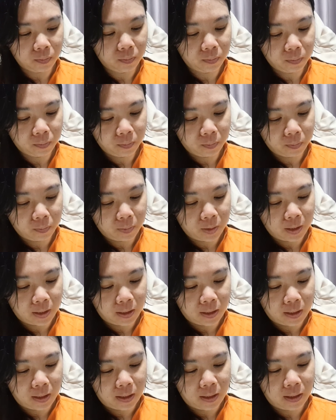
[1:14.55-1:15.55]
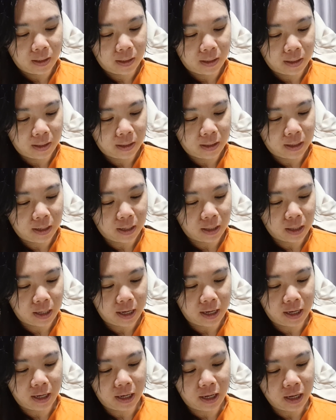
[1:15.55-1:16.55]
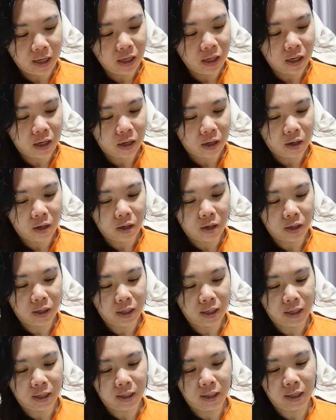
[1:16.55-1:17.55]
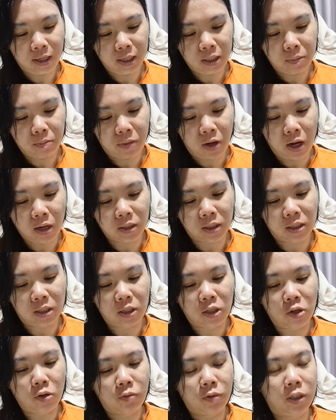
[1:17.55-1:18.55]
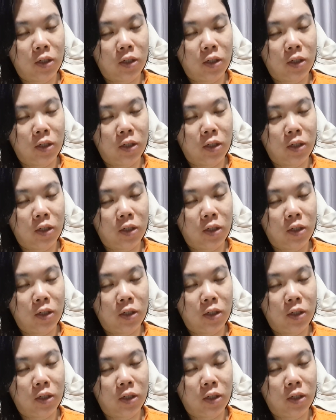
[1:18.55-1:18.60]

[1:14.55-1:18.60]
And then in this box you